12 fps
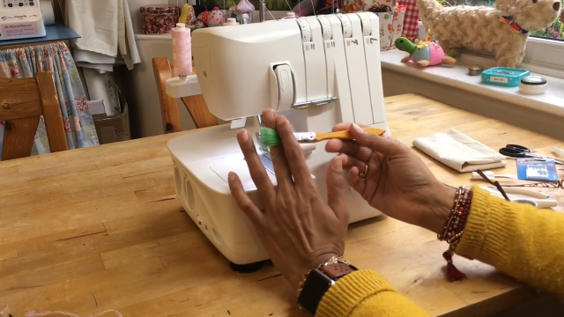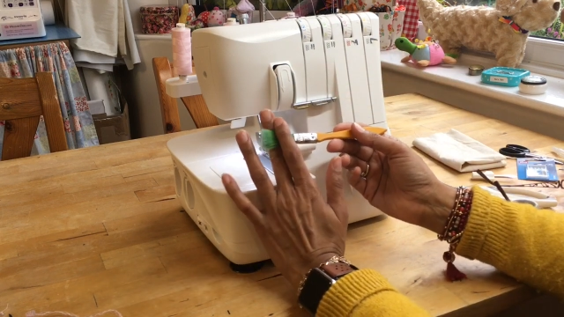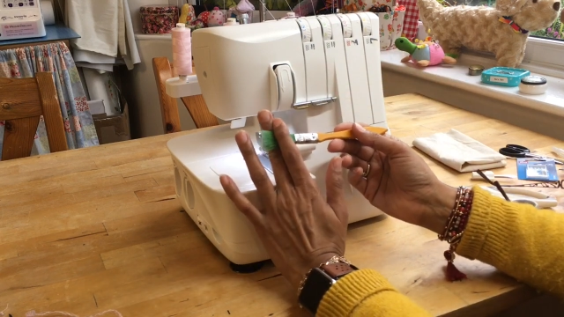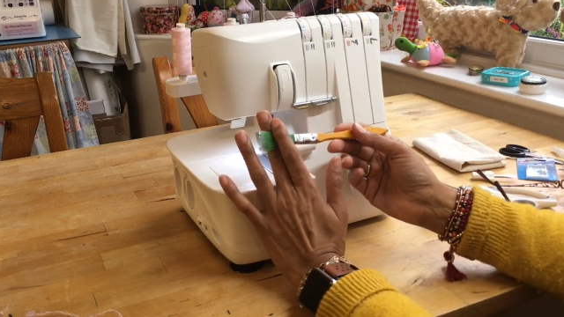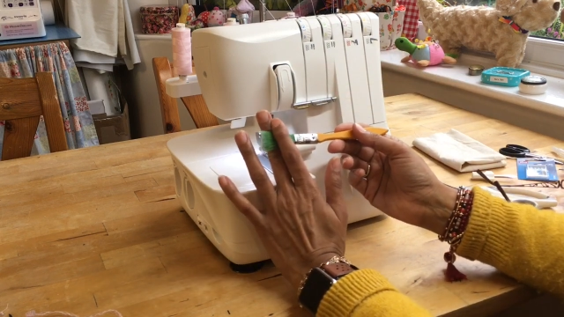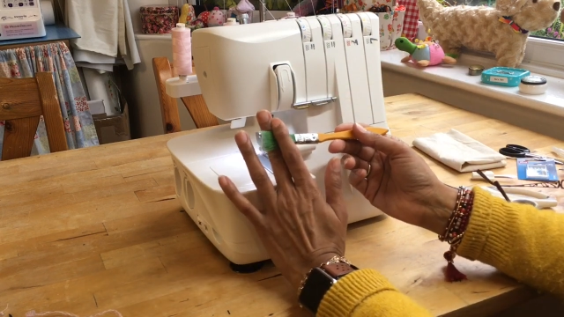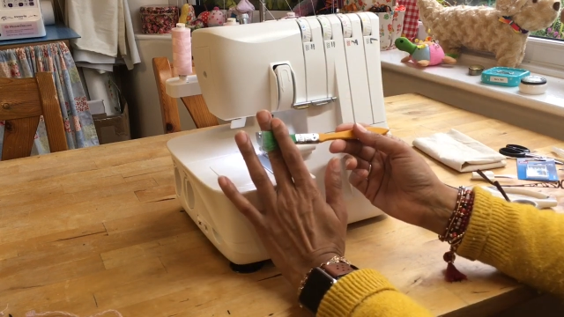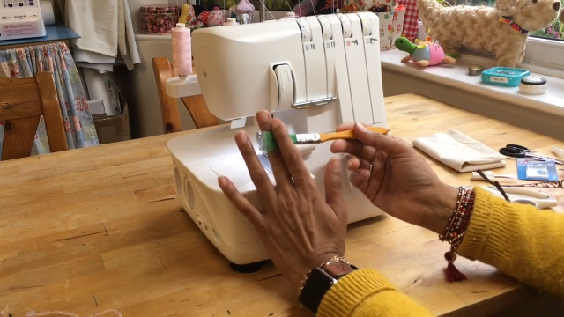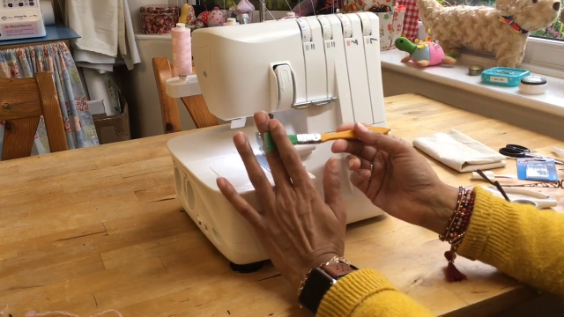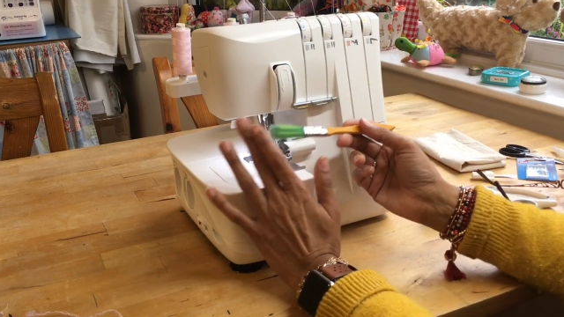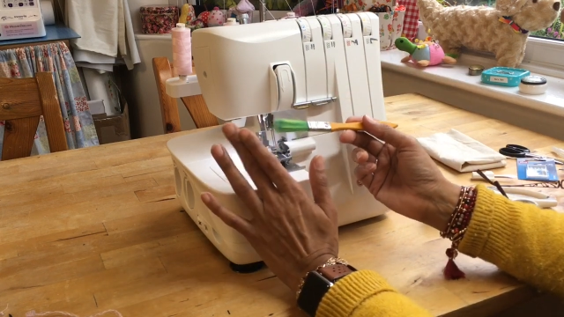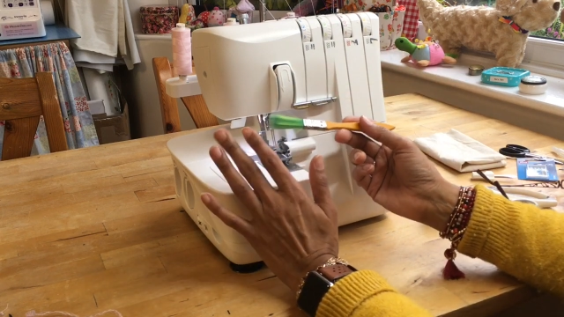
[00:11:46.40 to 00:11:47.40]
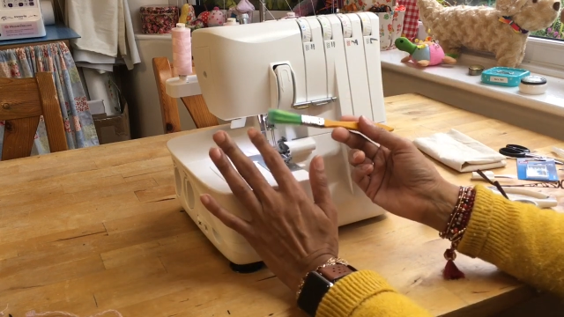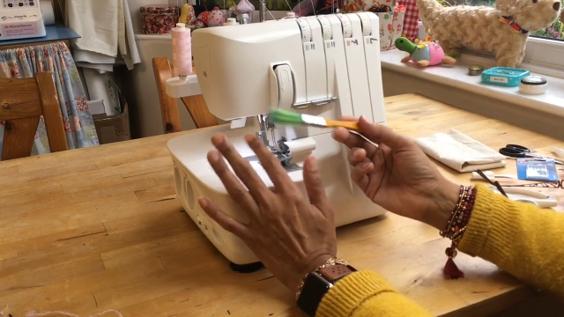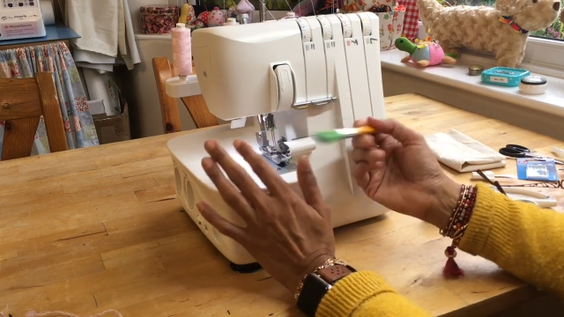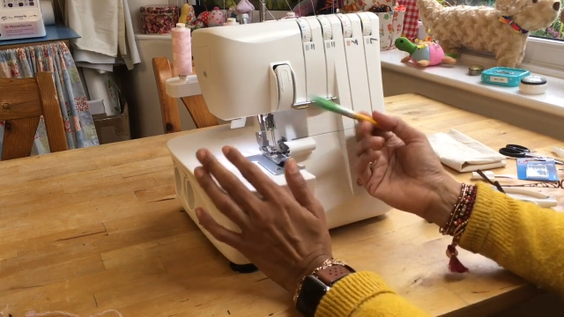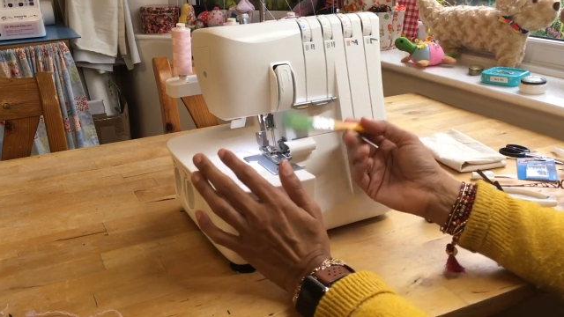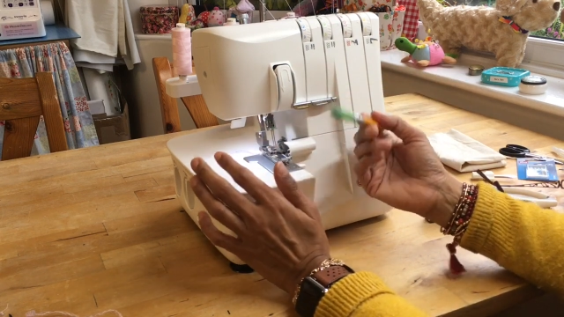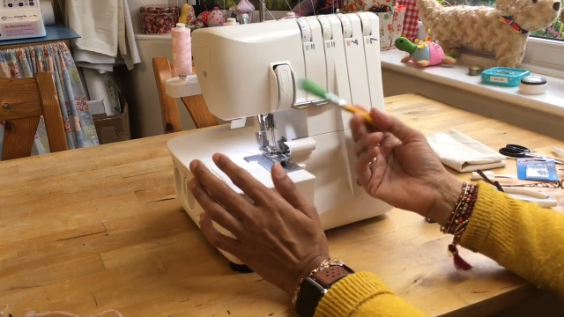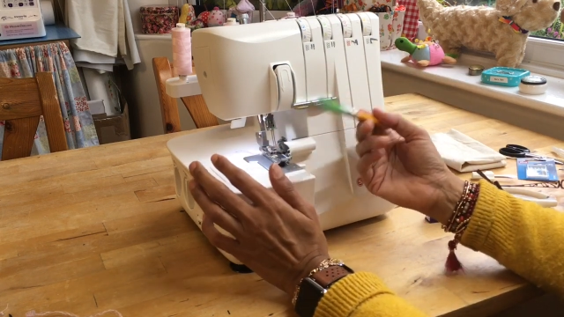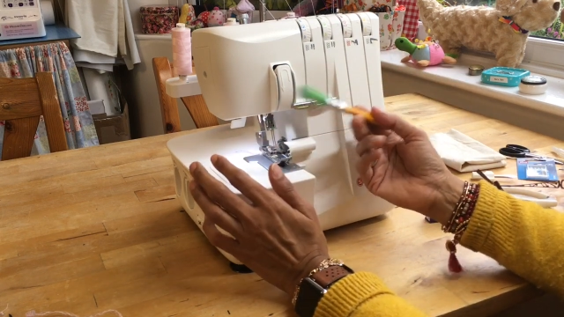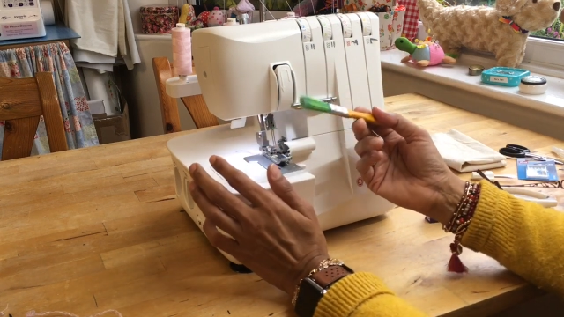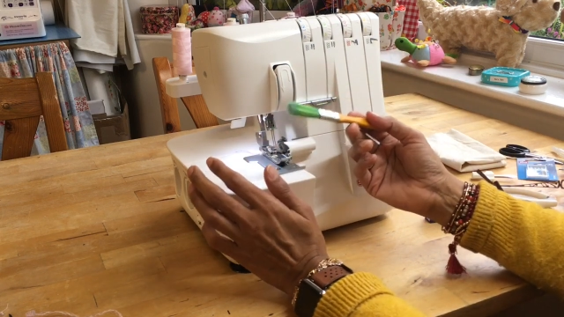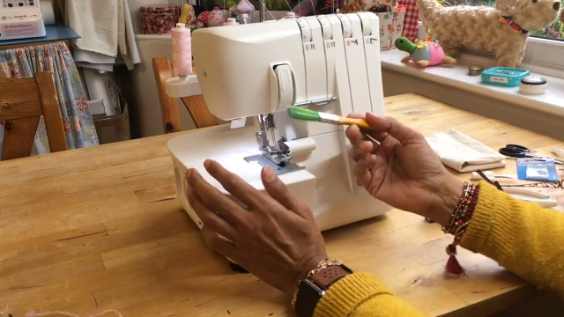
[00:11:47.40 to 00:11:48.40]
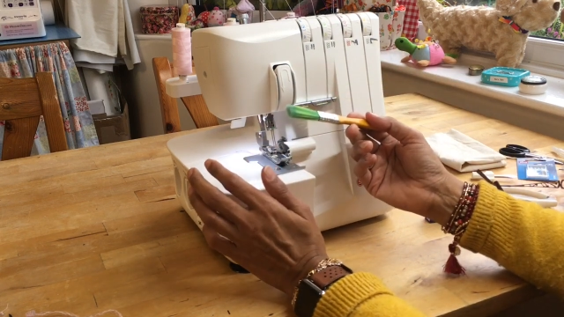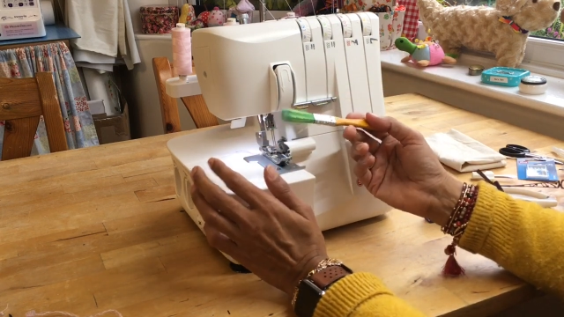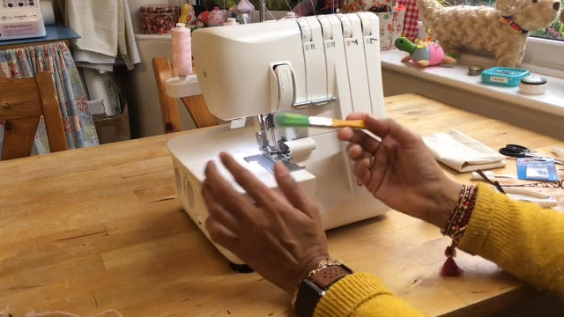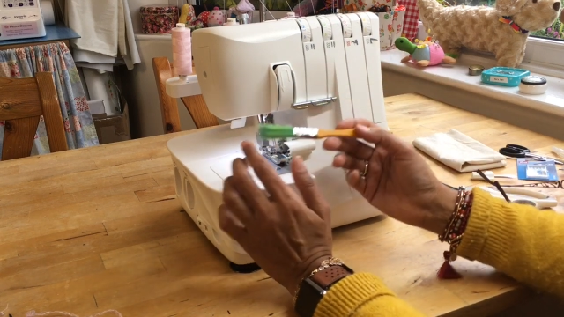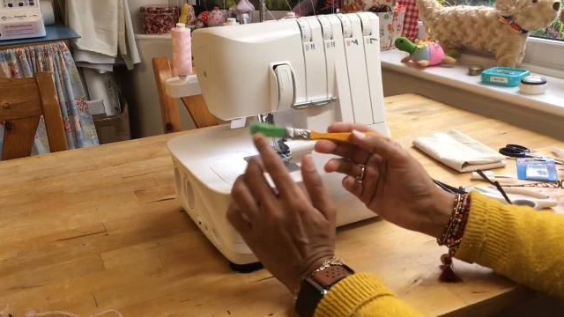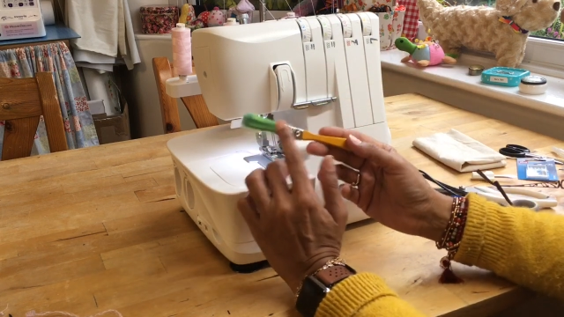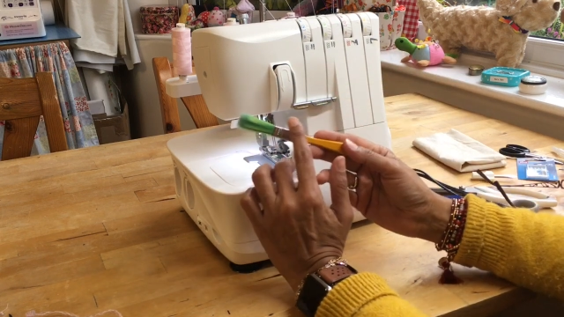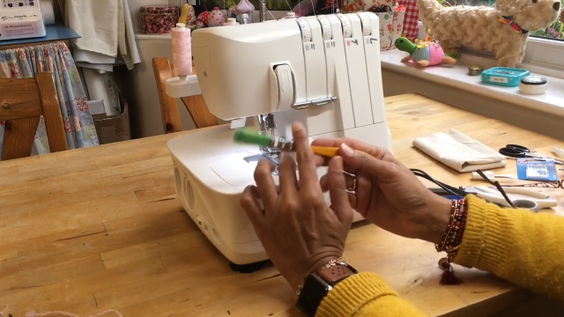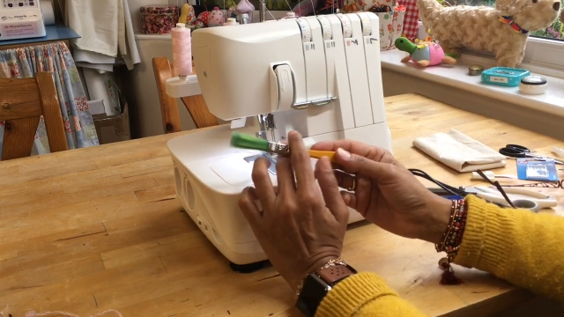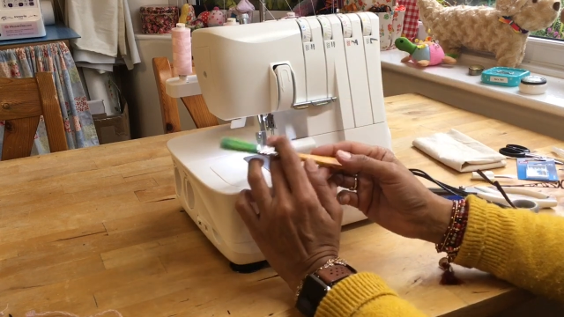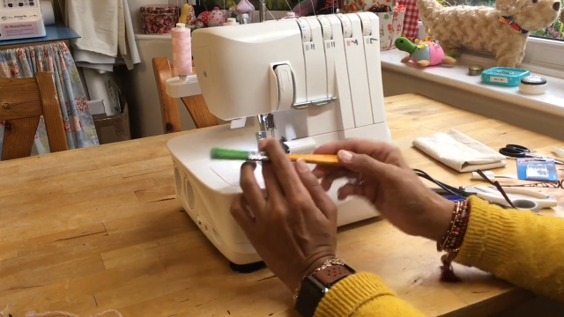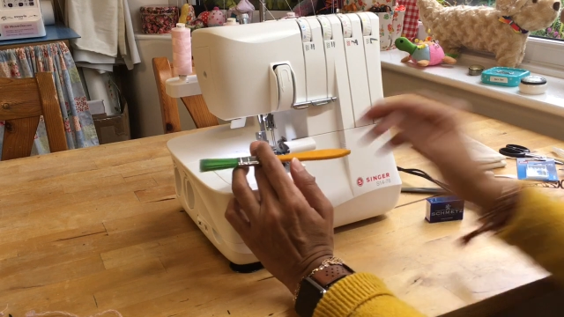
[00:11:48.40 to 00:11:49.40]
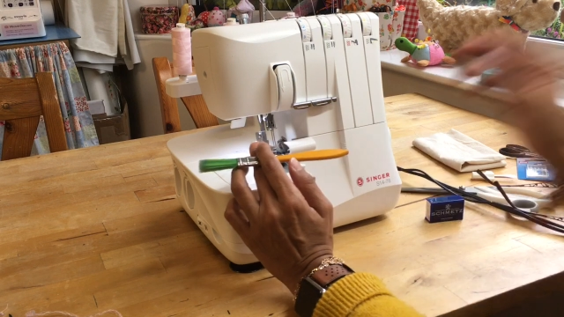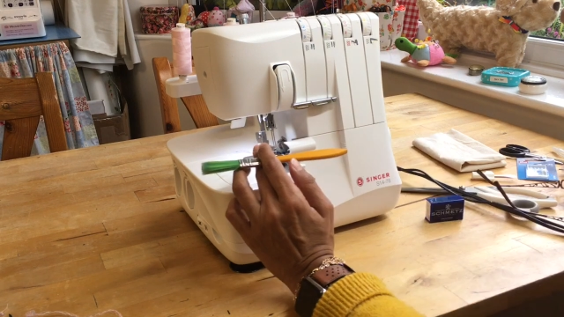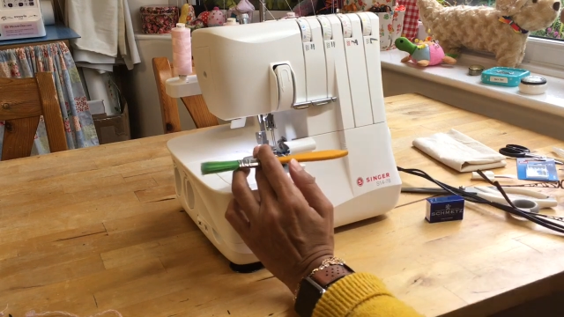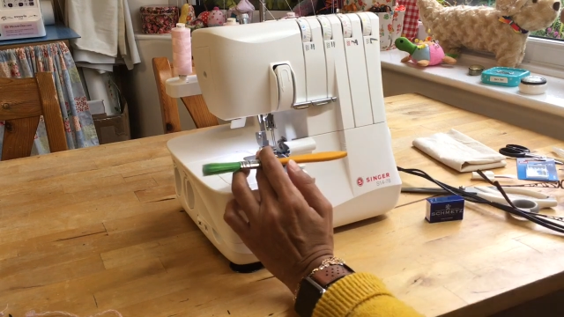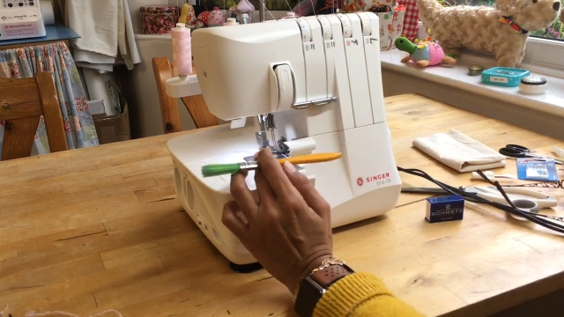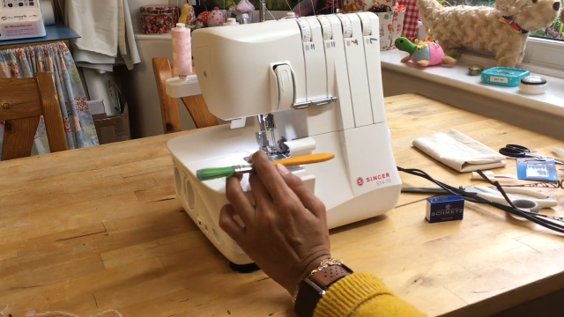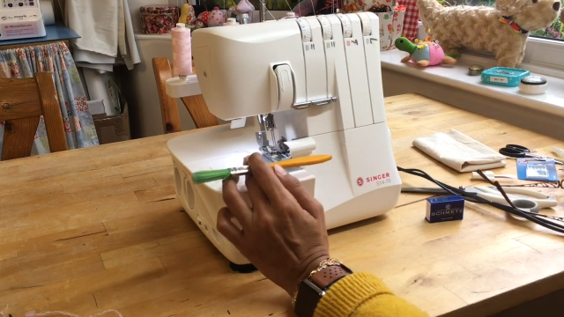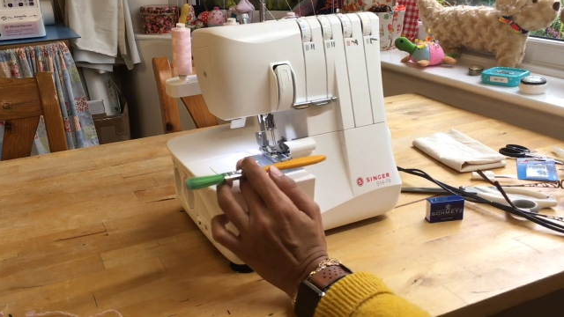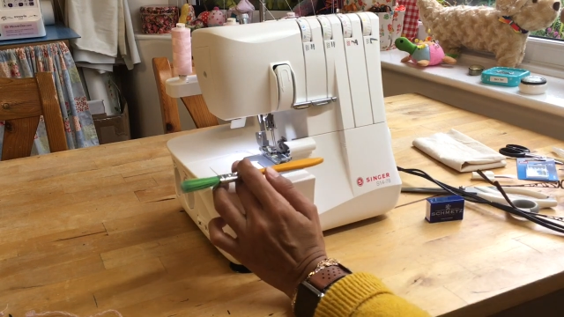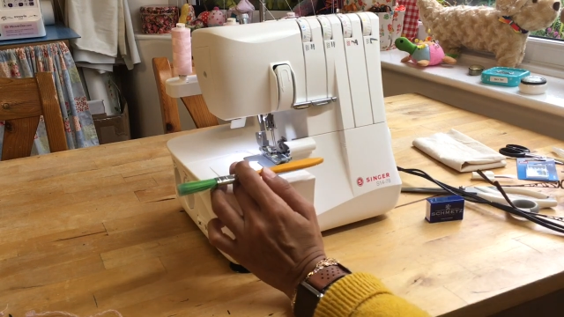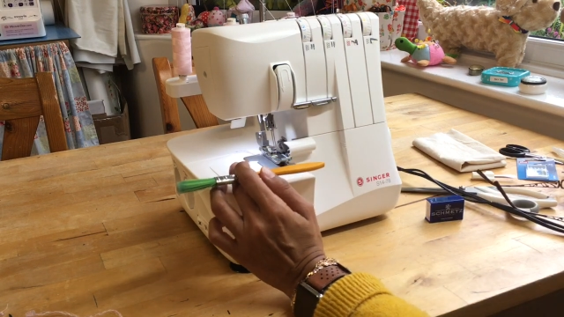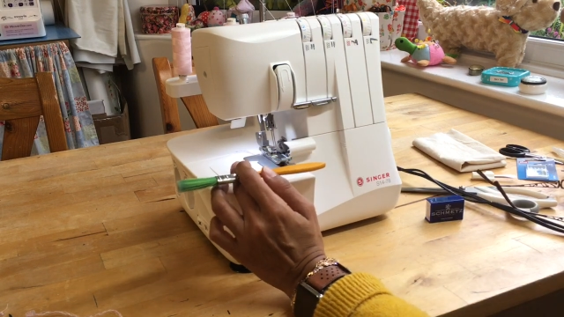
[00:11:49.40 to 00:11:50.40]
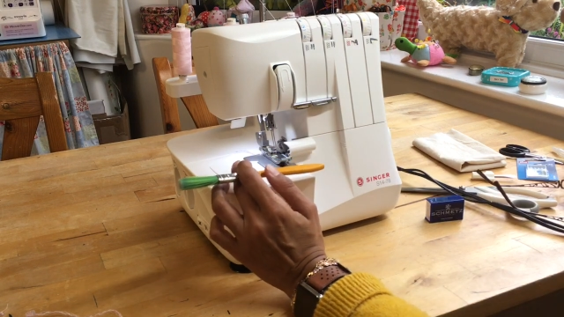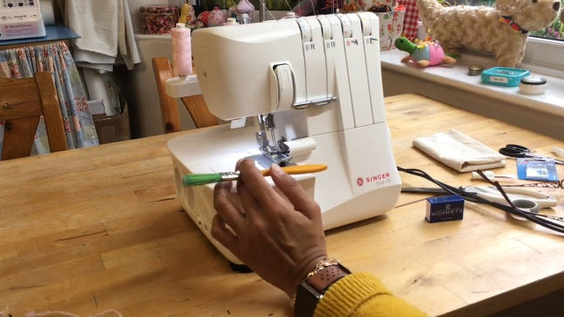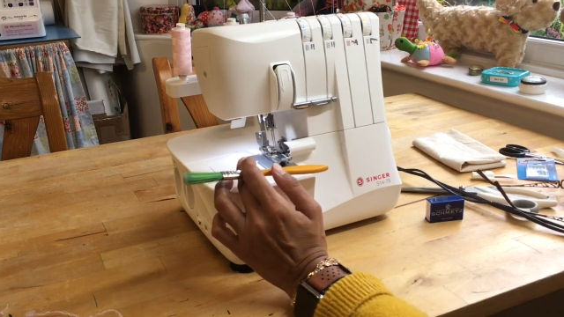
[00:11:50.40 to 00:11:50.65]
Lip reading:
[unreadable: no face in view]